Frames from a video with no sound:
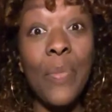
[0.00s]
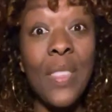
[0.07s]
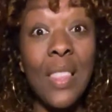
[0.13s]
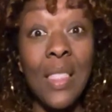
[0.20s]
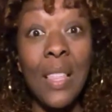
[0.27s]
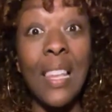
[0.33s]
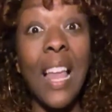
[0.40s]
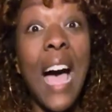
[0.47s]

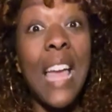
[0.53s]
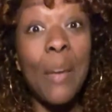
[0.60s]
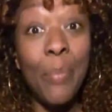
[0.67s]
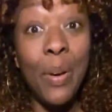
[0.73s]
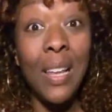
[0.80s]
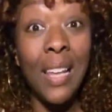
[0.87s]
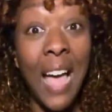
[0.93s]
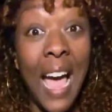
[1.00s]
line
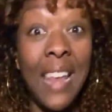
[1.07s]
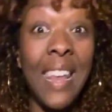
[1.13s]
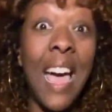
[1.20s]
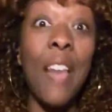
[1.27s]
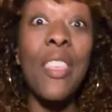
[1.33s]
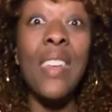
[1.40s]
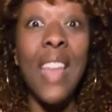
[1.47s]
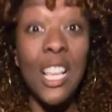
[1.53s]
upon line
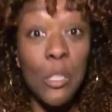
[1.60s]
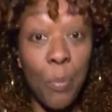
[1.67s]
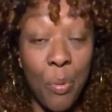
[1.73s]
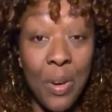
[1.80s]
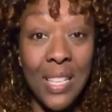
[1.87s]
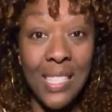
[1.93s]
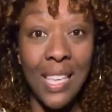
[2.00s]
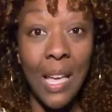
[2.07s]
now, the next
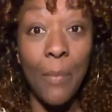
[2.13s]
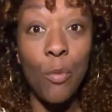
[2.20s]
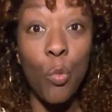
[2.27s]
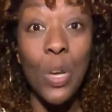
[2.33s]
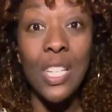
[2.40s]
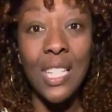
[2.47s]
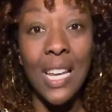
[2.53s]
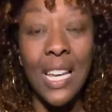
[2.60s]
precept,
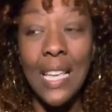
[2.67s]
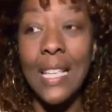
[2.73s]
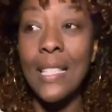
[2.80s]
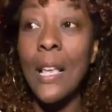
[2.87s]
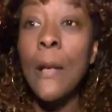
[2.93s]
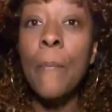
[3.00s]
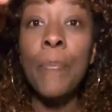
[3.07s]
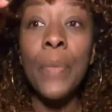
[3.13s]
which is
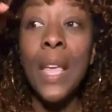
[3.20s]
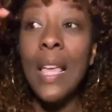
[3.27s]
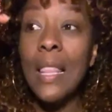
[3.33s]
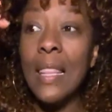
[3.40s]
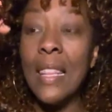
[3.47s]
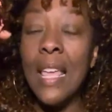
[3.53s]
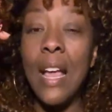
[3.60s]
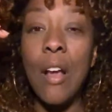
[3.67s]

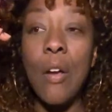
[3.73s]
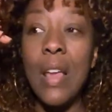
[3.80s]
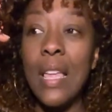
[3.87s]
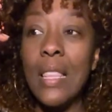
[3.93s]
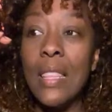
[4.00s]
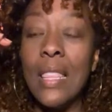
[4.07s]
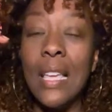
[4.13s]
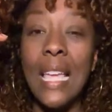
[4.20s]

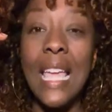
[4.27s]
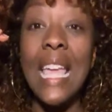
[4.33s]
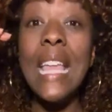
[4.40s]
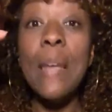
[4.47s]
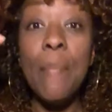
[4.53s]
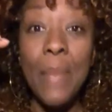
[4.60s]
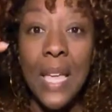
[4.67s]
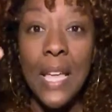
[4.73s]
the
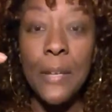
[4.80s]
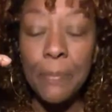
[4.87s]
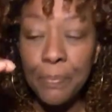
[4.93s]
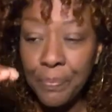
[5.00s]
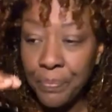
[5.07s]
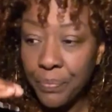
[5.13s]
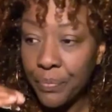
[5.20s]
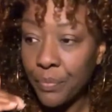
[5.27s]
enemy
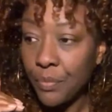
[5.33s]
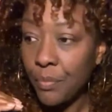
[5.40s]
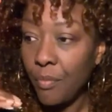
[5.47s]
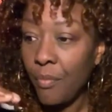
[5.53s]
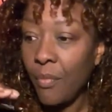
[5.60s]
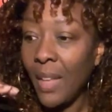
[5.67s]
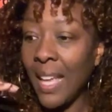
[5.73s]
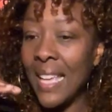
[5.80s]

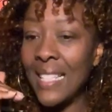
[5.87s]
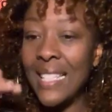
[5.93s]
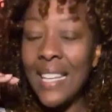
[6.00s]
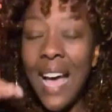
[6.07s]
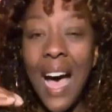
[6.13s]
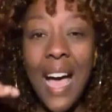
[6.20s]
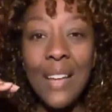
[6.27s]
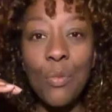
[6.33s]
is
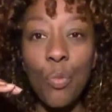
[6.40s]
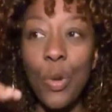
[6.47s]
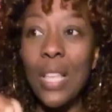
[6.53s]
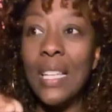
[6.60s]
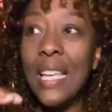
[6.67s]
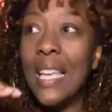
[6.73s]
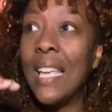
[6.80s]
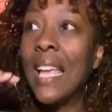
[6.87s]
not
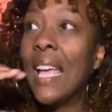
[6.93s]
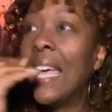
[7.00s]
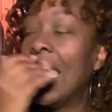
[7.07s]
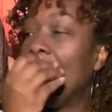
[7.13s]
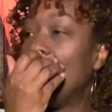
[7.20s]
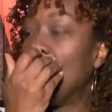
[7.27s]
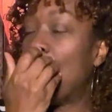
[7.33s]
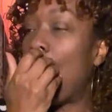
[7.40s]
really
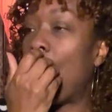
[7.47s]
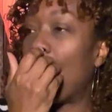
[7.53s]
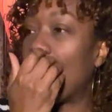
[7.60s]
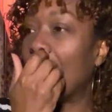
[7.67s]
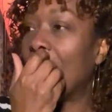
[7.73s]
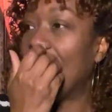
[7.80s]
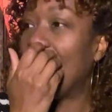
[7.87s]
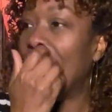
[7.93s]

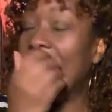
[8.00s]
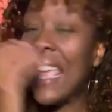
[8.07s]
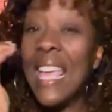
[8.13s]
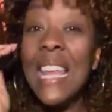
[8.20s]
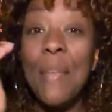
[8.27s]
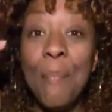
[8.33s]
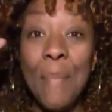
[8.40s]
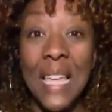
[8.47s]
your
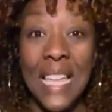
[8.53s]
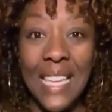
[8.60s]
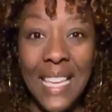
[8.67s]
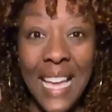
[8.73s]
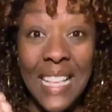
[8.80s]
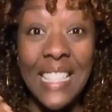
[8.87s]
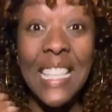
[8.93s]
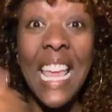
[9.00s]
enemy.
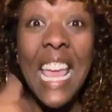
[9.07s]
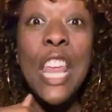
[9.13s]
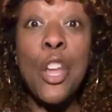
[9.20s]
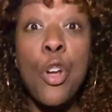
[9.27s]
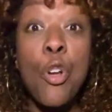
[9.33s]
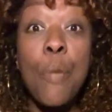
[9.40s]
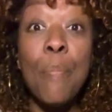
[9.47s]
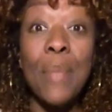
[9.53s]
It's
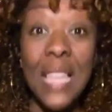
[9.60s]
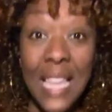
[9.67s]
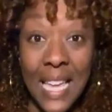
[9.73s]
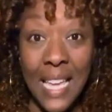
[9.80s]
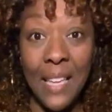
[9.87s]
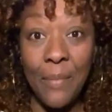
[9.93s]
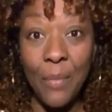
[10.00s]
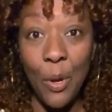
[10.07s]
inner
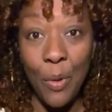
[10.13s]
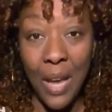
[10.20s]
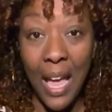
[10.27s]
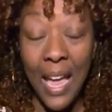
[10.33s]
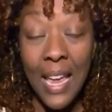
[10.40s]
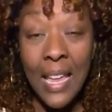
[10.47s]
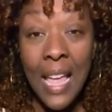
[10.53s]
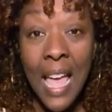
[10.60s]
me,
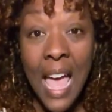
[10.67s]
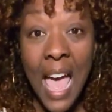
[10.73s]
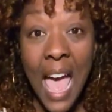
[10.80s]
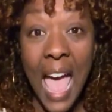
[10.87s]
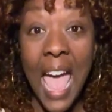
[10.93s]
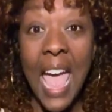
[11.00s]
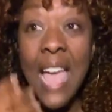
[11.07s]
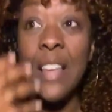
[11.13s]
okay?
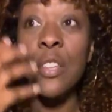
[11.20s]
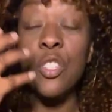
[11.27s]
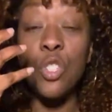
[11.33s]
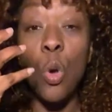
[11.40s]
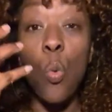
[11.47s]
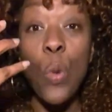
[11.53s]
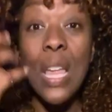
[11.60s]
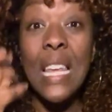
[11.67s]
And
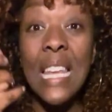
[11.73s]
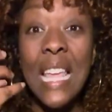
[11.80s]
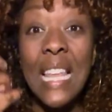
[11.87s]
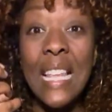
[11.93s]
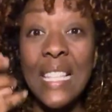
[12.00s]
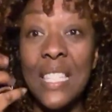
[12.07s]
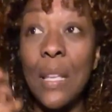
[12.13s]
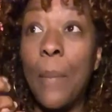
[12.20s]
so we
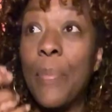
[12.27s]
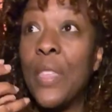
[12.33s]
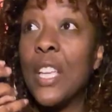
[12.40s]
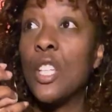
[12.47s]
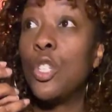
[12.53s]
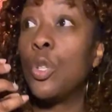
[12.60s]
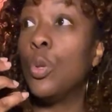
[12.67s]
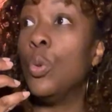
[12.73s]
needed
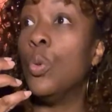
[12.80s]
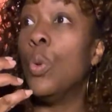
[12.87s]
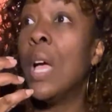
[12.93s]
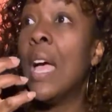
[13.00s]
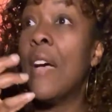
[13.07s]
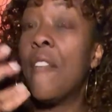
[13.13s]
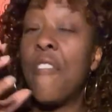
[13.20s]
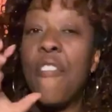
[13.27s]
something to
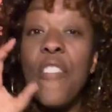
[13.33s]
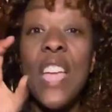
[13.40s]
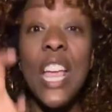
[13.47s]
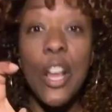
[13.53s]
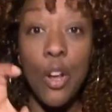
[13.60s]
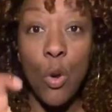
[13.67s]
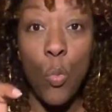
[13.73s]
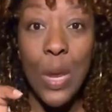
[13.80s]

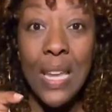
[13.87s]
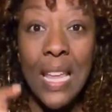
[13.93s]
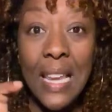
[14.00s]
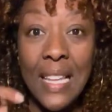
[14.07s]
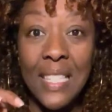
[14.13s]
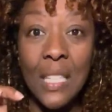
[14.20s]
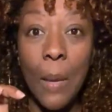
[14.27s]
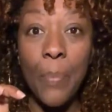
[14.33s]
fear. We
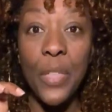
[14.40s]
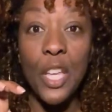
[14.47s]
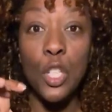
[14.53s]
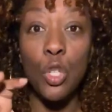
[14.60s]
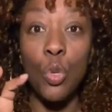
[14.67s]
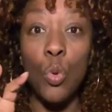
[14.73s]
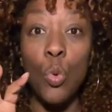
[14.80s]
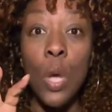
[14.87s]
needed something
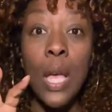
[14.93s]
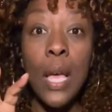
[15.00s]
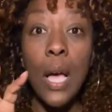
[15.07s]
to